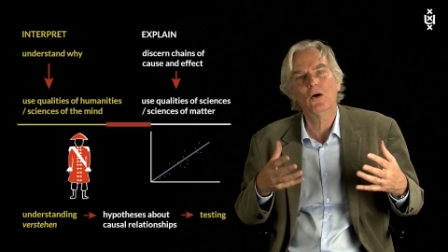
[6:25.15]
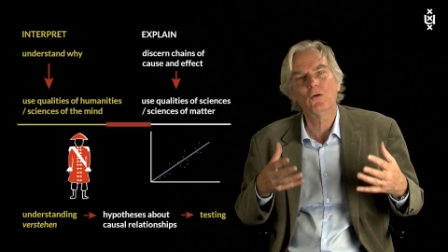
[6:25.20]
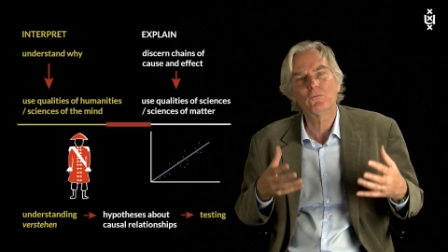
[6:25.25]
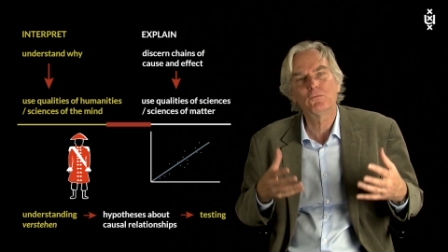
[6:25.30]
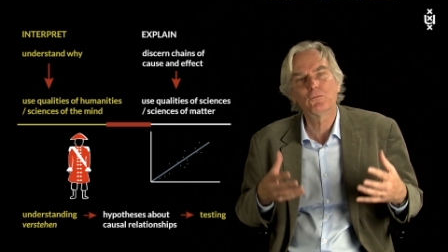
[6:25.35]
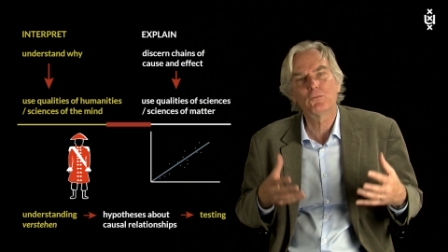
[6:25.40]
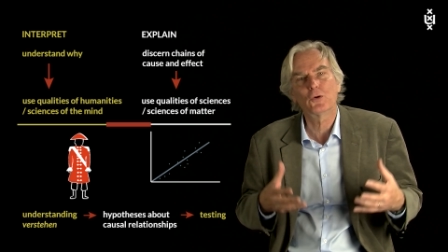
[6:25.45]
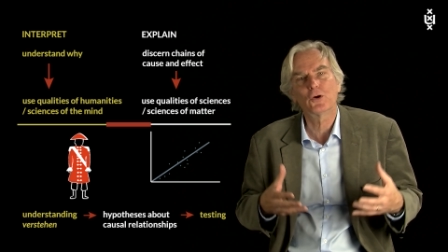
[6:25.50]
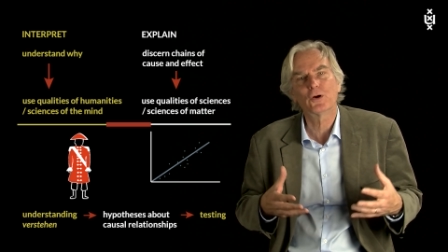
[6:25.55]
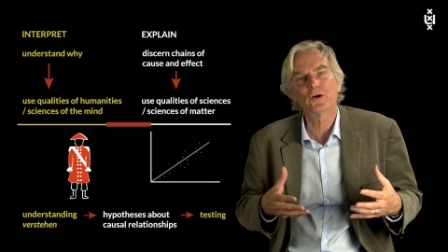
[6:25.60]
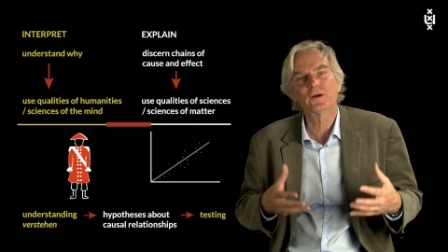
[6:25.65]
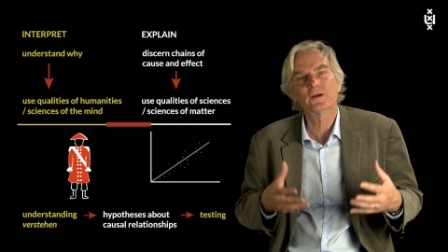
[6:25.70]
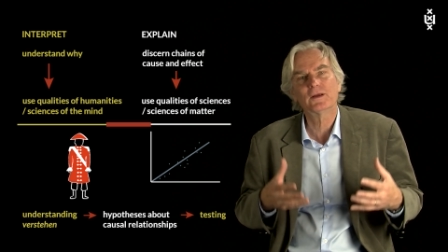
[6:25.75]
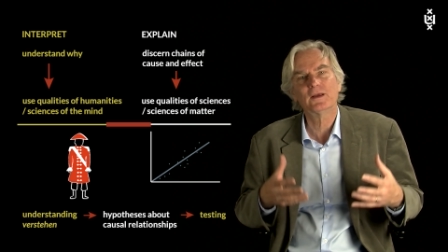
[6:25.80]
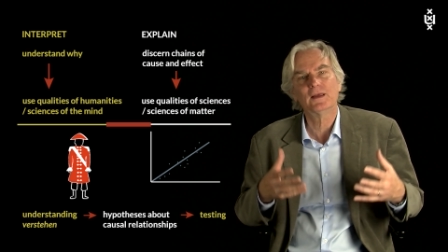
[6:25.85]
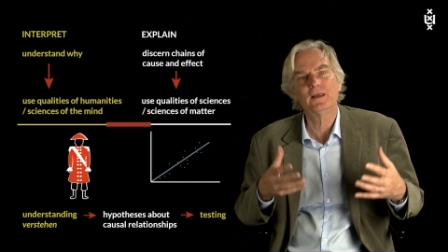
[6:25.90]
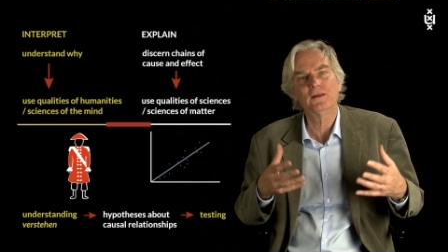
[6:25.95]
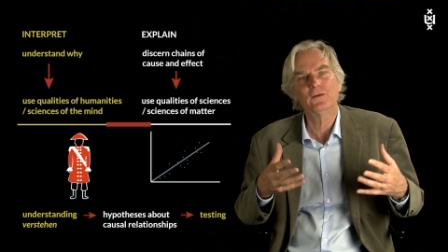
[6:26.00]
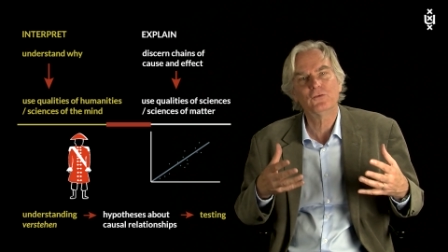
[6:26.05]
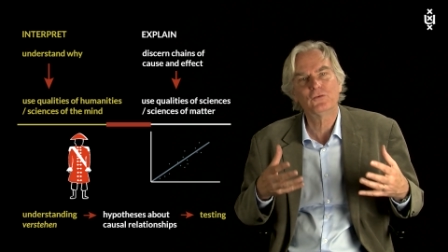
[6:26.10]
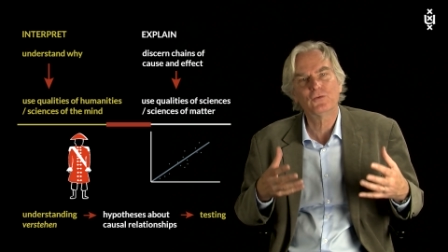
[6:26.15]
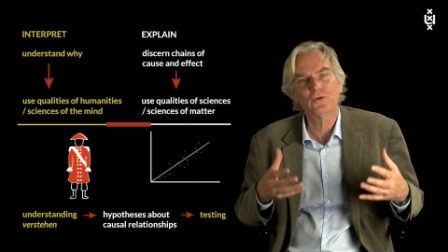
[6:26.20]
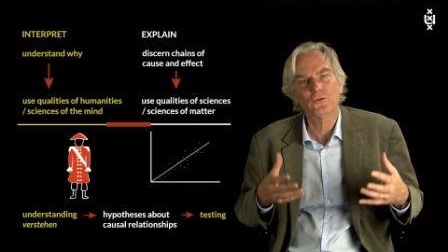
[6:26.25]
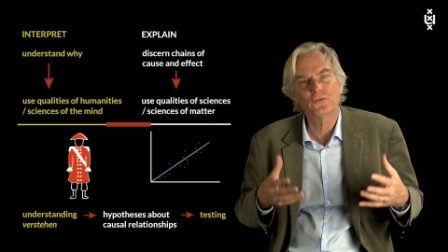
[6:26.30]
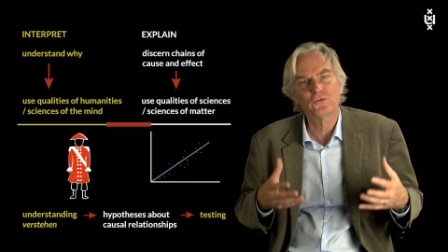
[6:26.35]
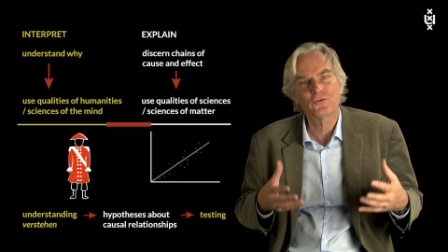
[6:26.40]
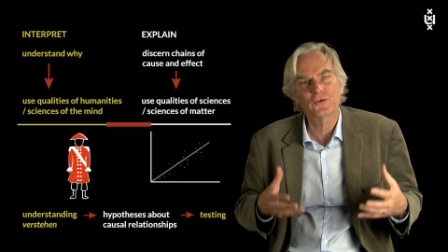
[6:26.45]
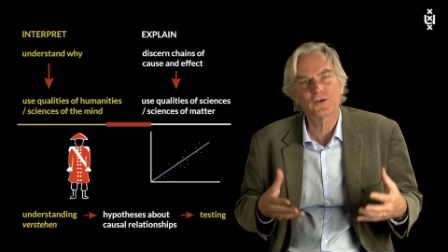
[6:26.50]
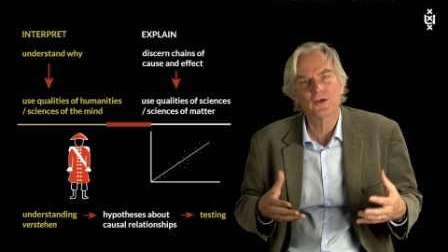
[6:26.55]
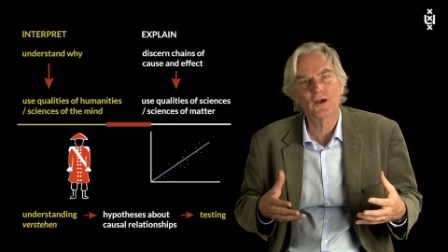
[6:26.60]
of work in
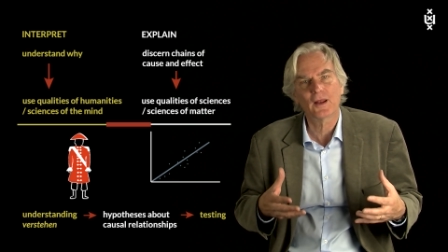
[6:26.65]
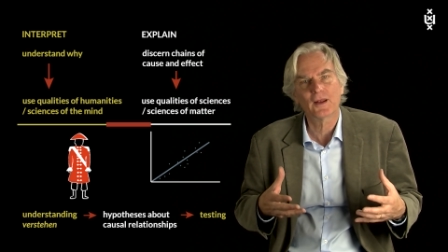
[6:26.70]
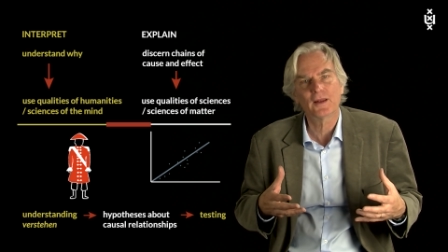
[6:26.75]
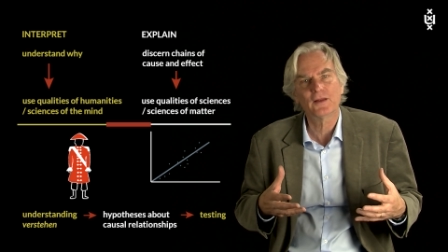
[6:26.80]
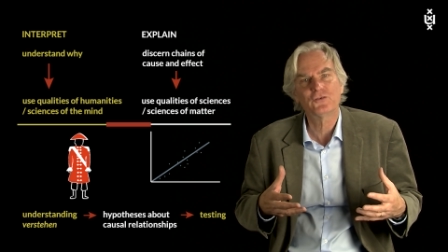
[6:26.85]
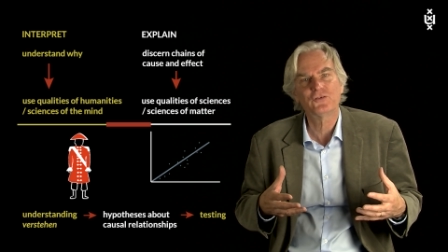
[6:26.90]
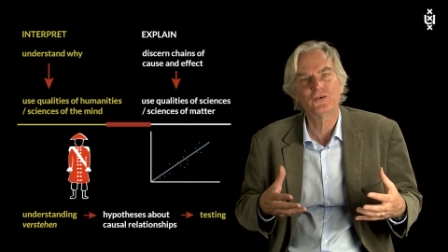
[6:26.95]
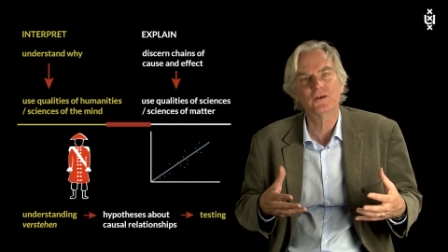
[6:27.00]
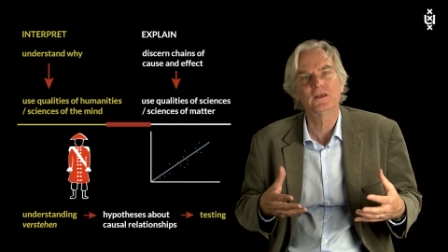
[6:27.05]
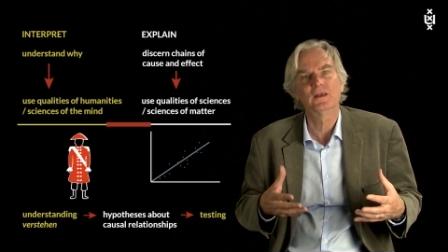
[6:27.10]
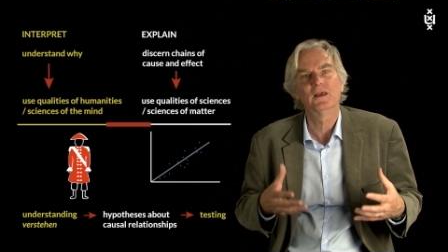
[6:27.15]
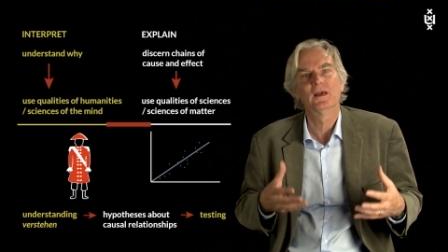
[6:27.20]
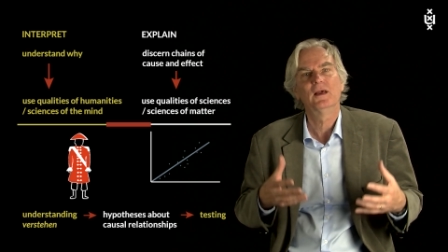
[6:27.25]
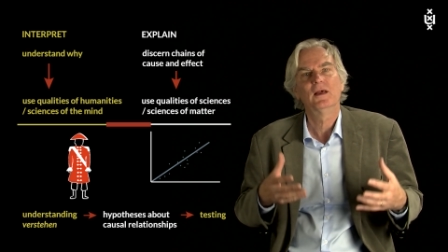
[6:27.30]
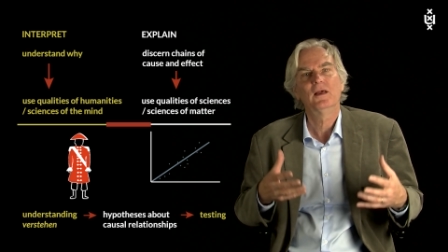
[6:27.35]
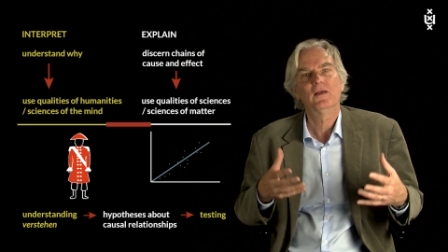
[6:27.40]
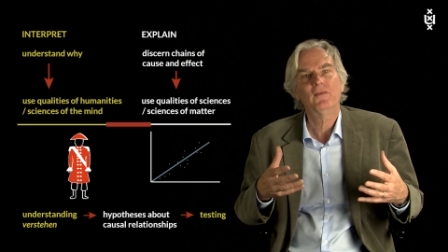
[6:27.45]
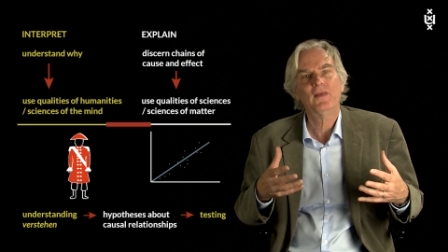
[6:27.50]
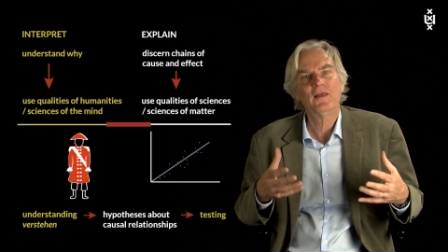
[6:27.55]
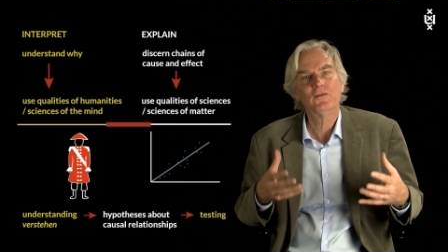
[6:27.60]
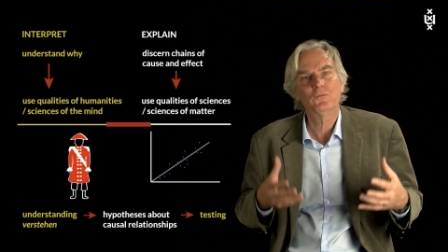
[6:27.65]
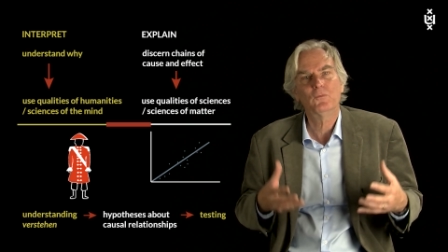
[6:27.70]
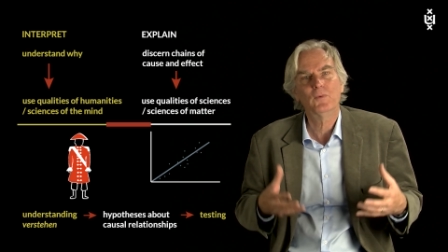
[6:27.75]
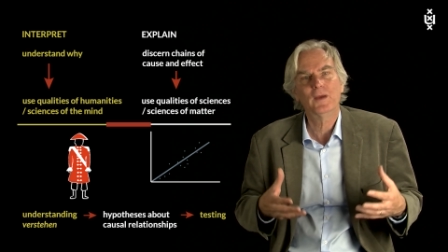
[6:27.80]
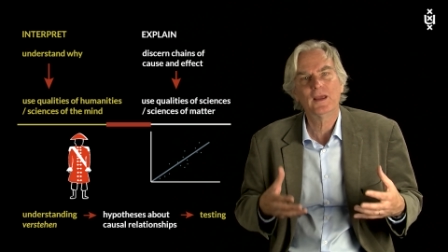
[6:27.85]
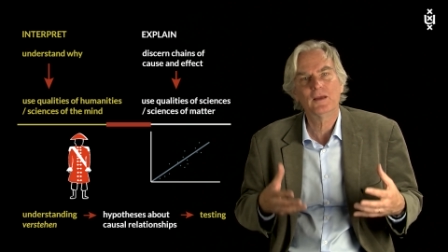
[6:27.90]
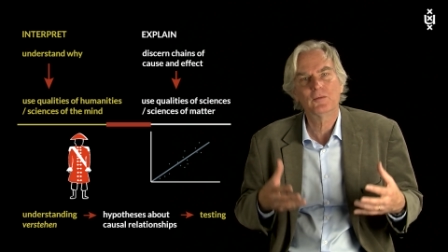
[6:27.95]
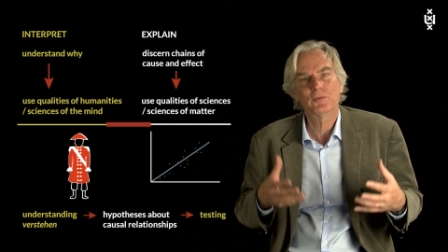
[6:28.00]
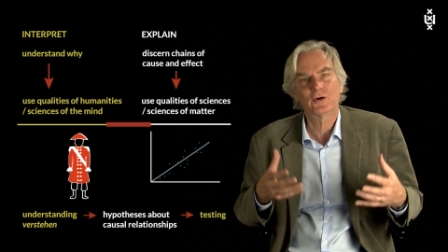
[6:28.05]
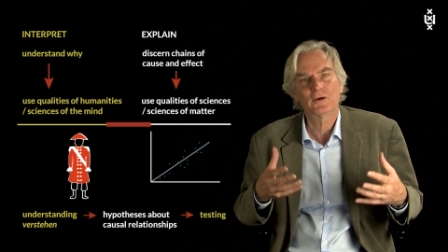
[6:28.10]
sociology that
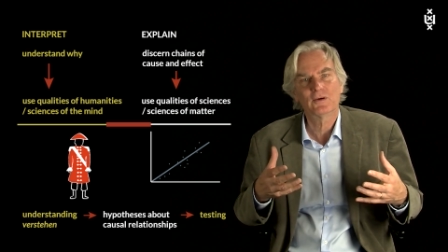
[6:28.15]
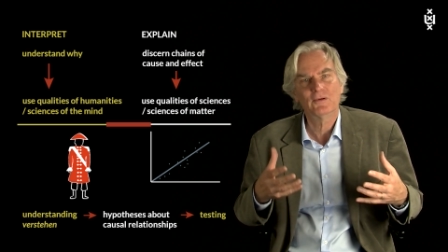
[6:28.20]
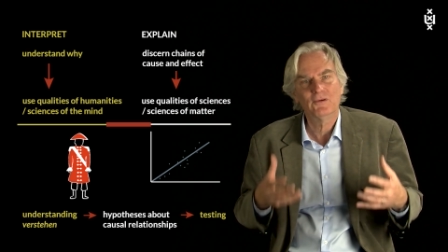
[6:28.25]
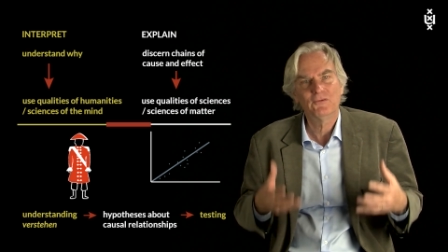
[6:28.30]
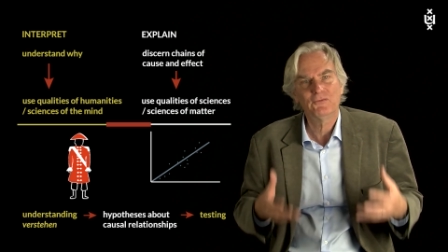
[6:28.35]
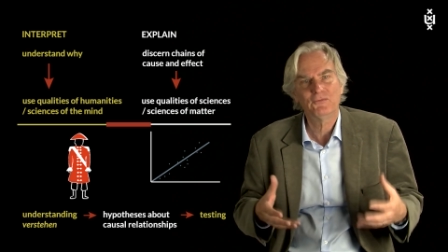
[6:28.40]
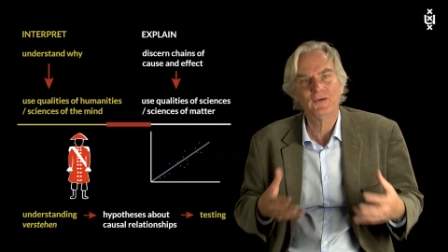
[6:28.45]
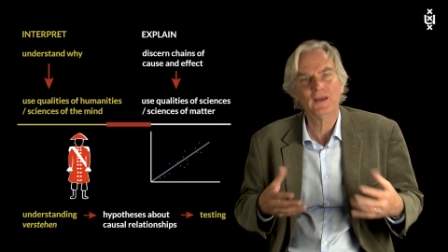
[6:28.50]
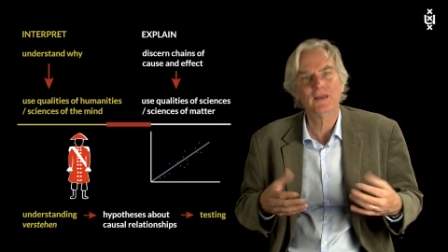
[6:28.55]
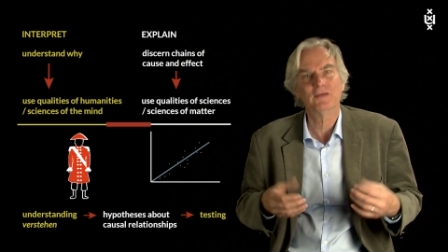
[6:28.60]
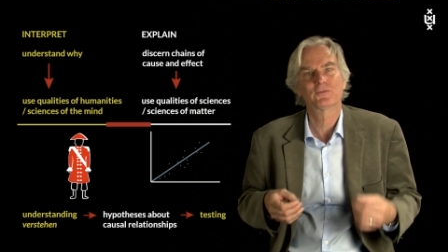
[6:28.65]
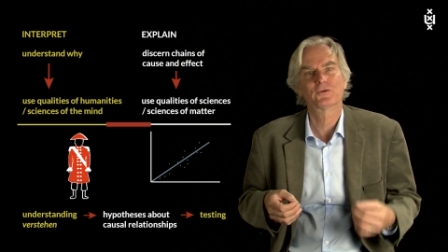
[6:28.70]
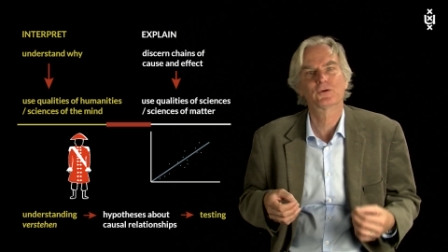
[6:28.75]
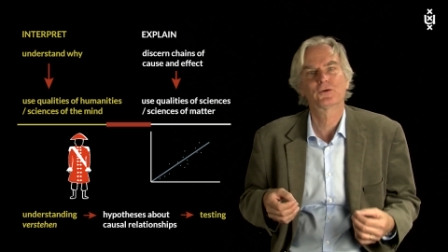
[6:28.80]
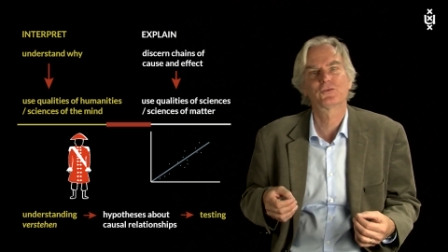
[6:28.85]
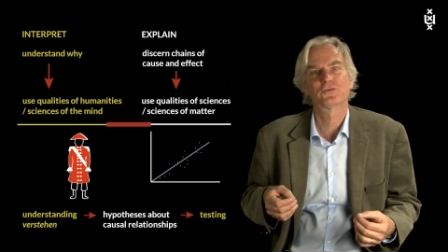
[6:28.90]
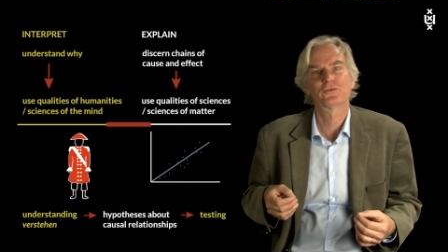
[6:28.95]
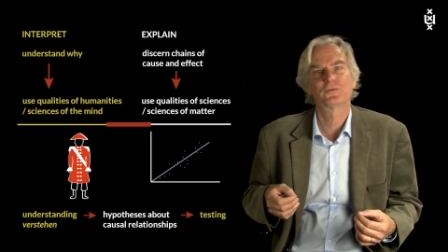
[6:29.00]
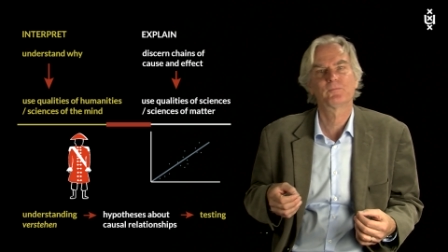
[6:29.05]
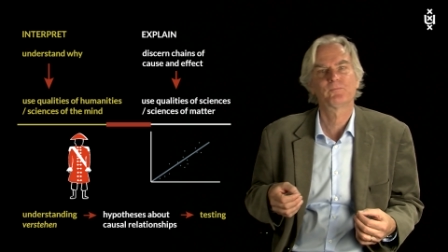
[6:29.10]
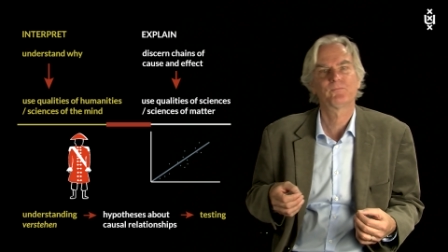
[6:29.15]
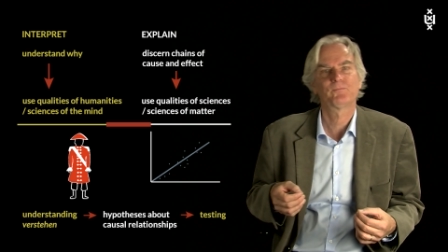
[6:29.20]
Weber favors.